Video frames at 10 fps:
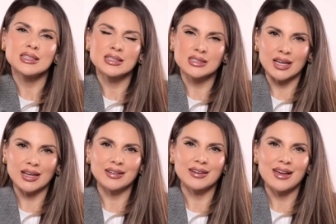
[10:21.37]
the
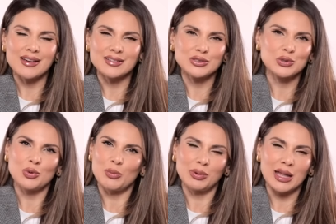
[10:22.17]
skin as you
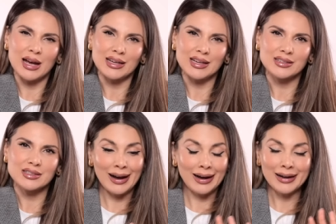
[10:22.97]
apply it.
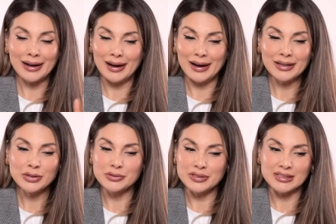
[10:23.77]
I, I
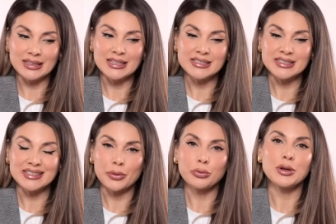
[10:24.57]
use at least
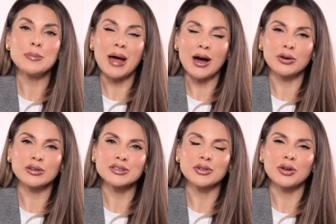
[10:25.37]
three
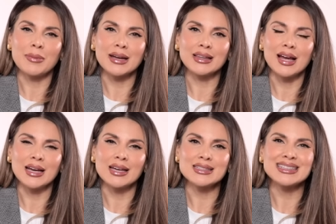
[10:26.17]
powders on my
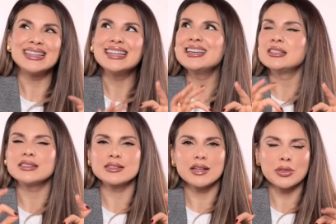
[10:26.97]
clients, at
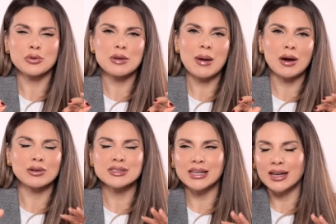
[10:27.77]
least three
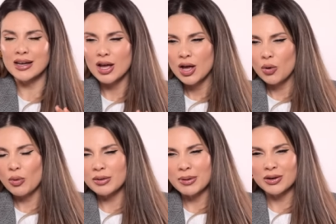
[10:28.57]
powders. I like
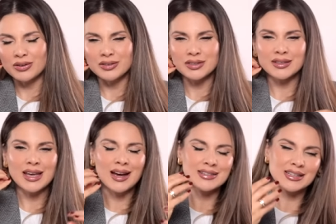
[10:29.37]
one powder under the
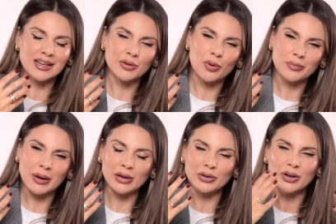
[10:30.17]
eyes. I like one
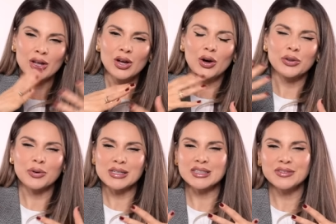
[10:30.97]
powder on the
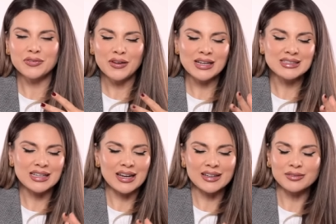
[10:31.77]
rest of the face. I
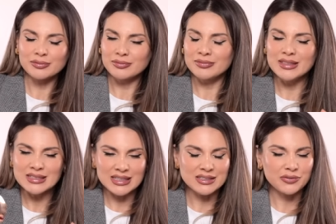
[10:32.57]
like
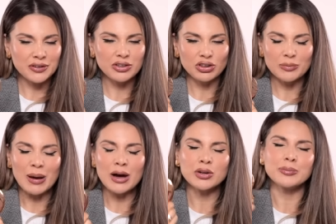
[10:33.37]
this as a finishing
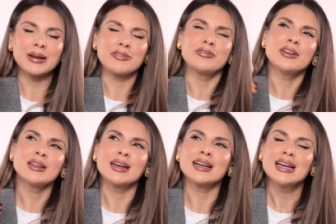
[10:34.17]
powder, but I feel
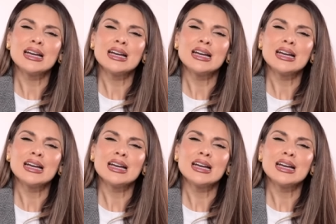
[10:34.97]
like